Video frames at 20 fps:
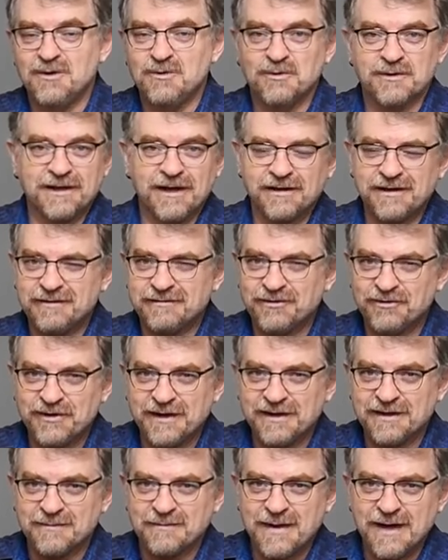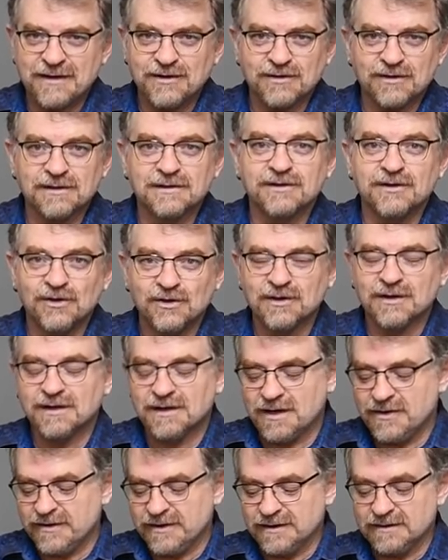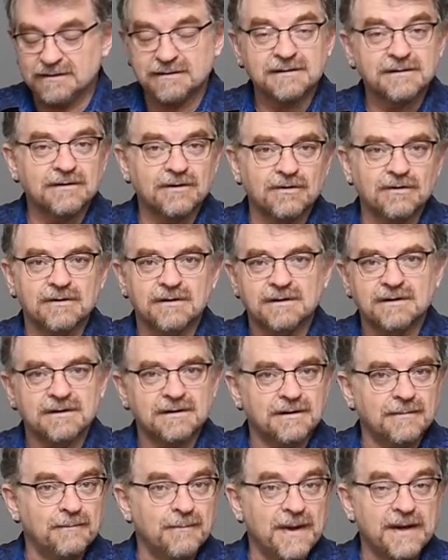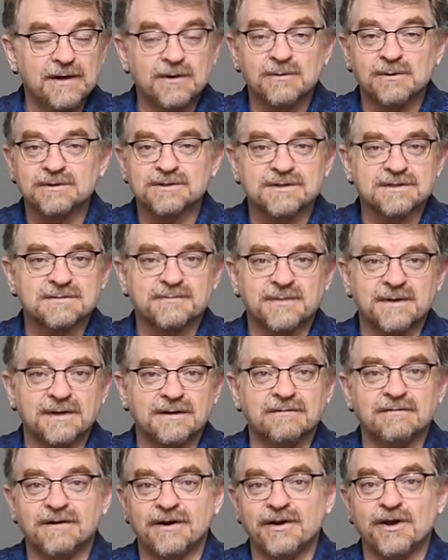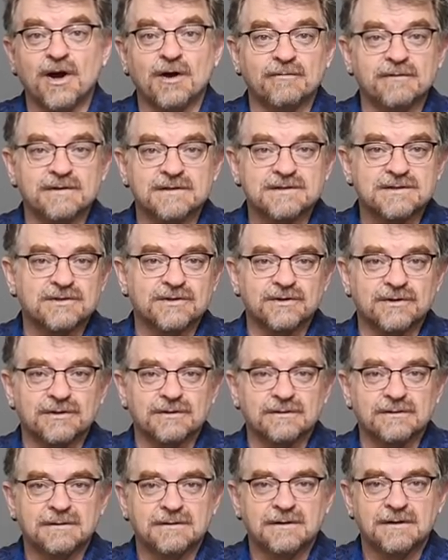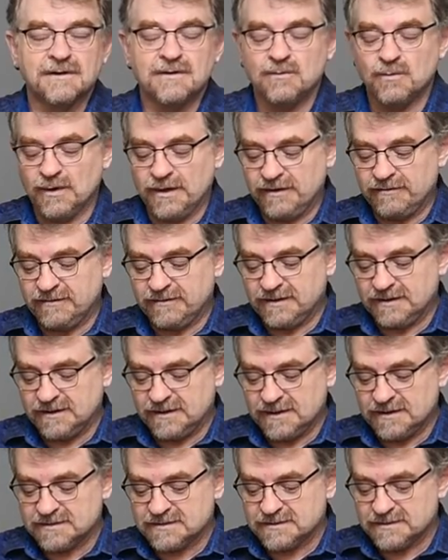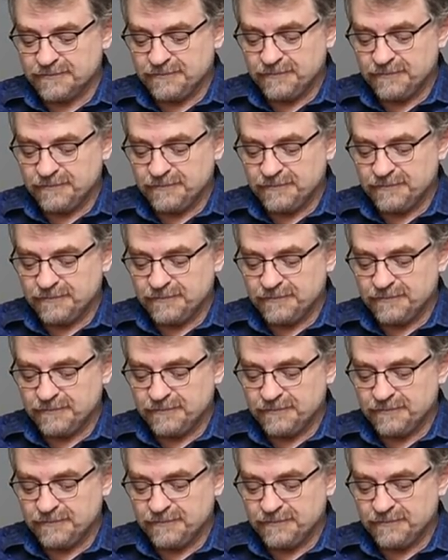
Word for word: Without even reading the manual, you can go in and the menu will just be very obvious to you what everything does.